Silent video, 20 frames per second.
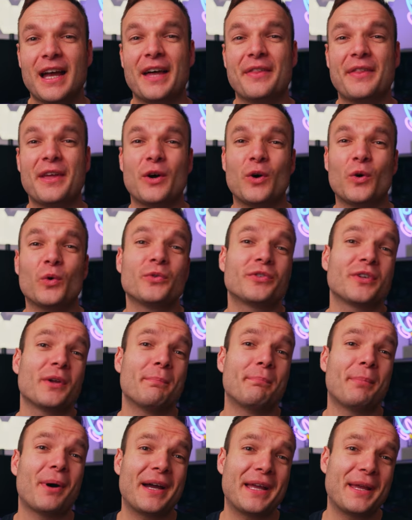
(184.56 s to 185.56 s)
and they're also
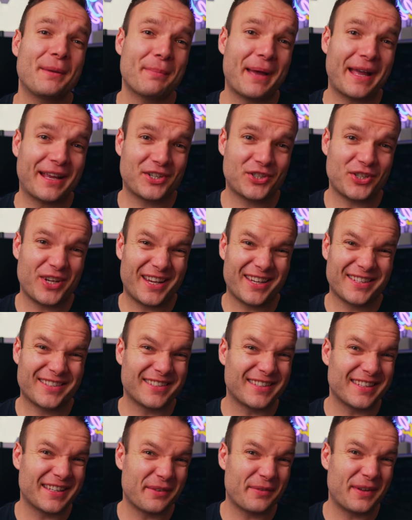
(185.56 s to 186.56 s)
buying back shares
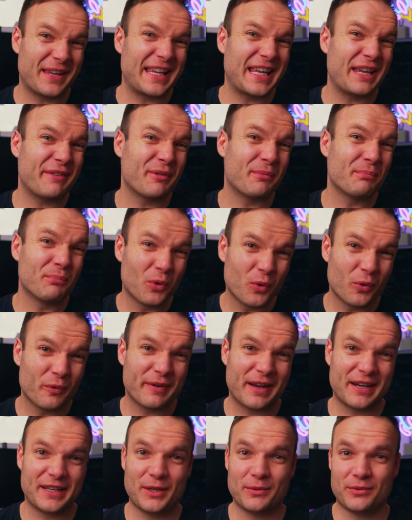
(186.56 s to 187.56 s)
to deliver even more
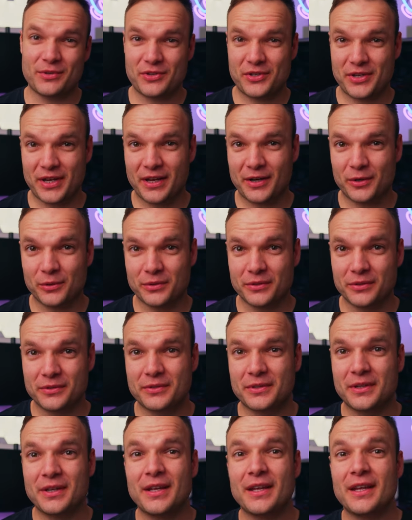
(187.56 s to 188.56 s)
value to shareholders.